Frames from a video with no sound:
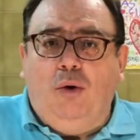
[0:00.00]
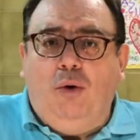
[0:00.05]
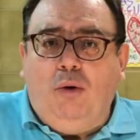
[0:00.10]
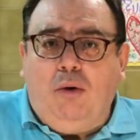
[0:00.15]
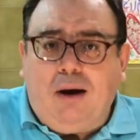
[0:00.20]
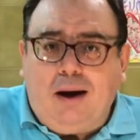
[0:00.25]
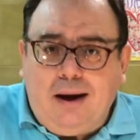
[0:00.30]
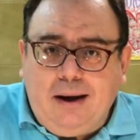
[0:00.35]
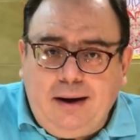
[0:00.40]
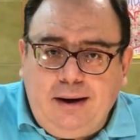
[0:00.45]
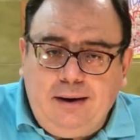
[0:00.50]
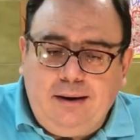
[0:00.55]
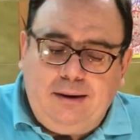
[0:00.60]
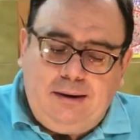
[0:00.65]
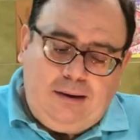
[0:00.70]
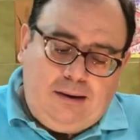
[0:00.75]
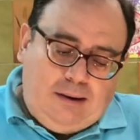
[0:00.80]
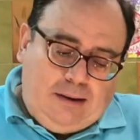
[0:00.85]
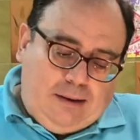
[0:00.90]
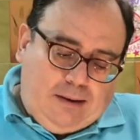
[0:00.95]
why
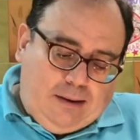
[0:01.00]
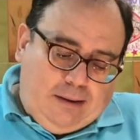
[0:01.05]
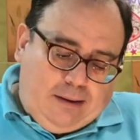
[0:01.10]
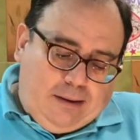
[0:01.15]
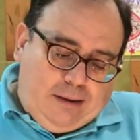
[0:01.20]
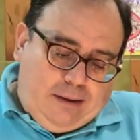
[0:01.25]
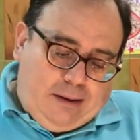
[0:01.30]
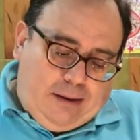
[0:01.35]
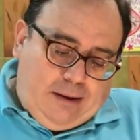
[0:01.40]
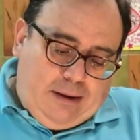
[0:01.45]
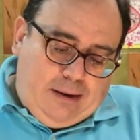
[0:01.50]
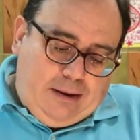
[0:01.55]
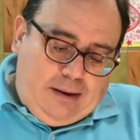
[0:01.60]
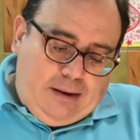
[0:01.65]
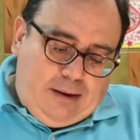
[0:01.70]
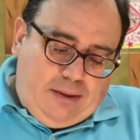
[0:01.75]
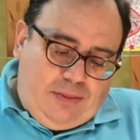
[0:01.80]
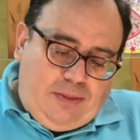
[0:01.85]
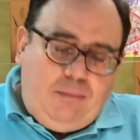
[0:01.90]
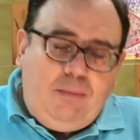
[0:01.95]

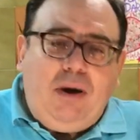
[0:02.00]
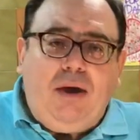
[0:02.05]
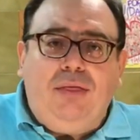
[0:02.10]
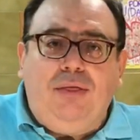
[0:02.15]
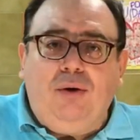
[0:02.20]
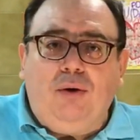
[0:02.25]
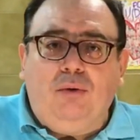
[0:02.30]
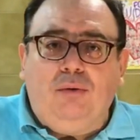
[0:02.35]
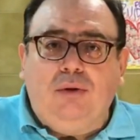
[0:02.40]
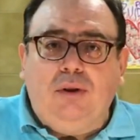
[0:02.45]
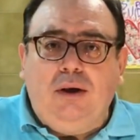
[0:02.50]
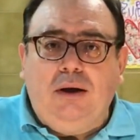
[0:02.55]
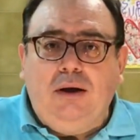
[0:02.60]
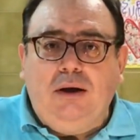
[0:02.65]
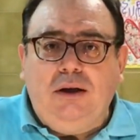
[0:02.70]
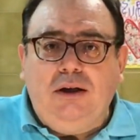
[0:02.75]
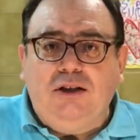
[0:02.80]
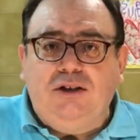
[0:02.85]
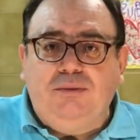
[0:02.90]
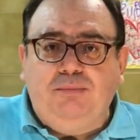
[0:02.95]
the method
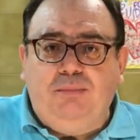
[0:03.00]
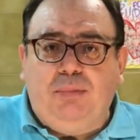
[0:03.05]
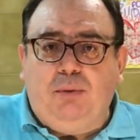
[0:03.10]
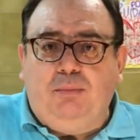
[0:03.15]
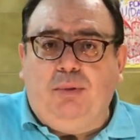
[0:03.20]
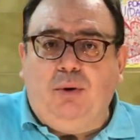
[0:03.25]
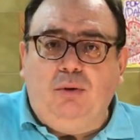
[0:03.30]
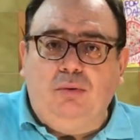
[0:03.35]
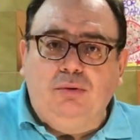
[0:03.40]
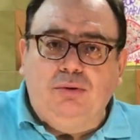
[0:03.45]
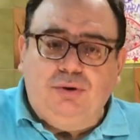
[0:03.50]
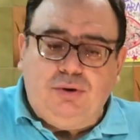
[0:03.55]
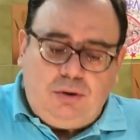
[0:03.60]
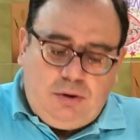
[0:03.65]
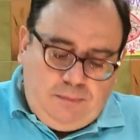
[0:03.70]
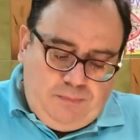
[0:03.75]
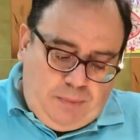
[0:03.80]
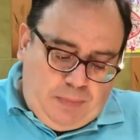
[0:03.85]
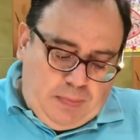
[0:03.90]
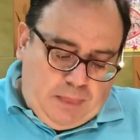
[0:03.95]
is proposed